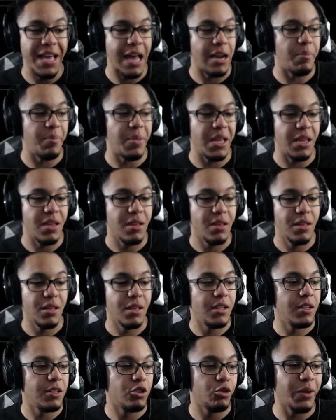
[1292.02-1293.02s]
got a B.
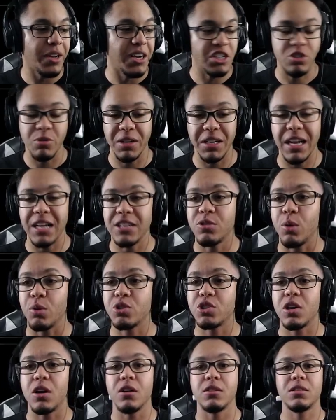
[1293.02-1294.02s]
329 total
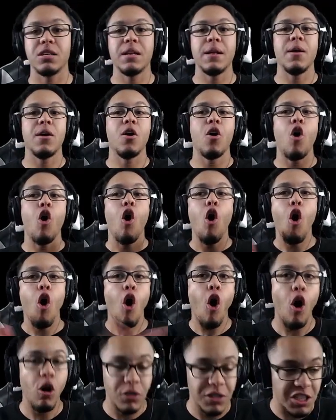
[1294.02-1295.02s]
shards
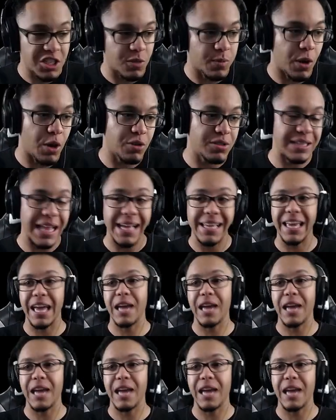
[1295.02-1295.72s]
holy smokes, that